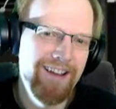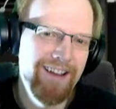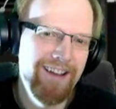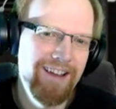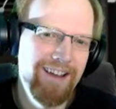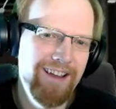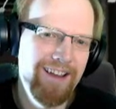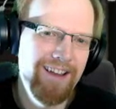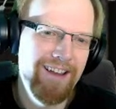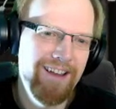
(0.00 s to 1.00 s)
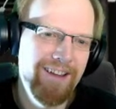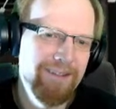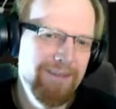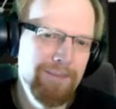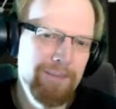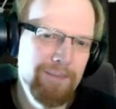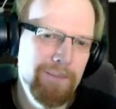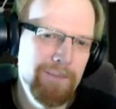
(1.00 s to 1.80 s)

Nobody speaks.